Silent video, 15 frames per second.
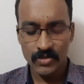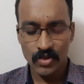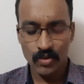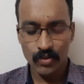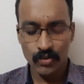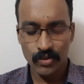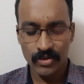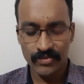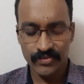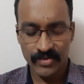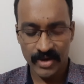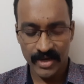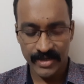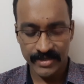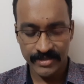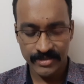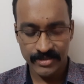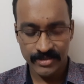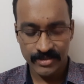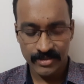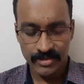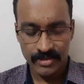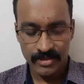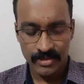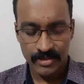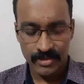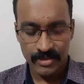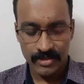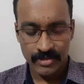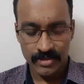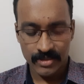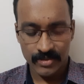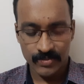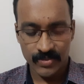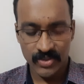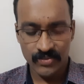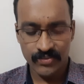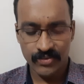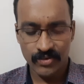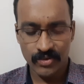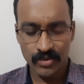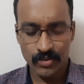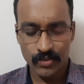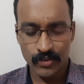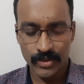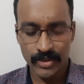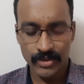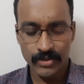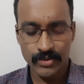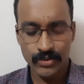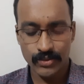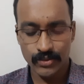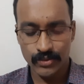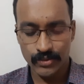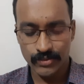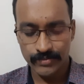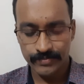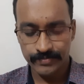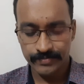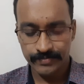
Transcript: we will find that before going to